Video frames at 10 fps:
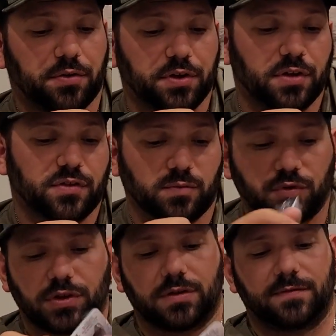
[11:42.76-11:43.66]
really good. There's some
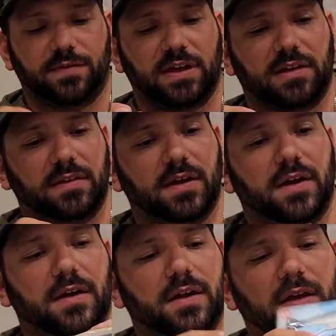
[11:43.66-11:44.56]
really good fleck in
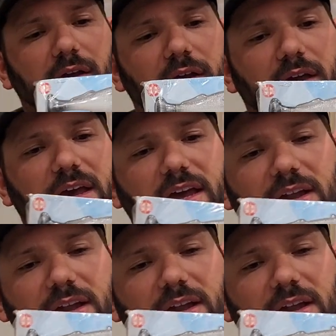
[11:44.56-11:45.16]
there. And